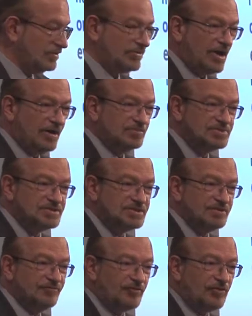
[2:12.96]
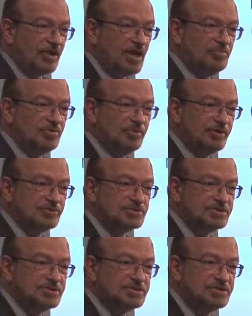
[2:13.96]
I'm still very happy because
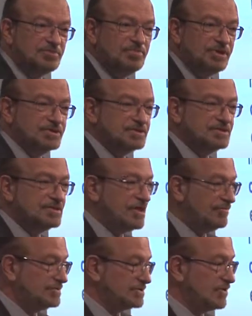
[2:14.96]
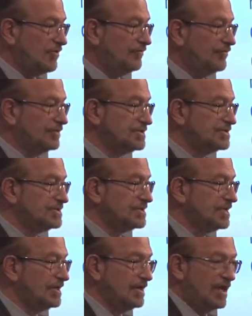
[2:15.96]
this is the biggest SDEWES
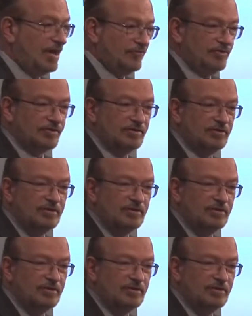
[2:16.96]
conference ever.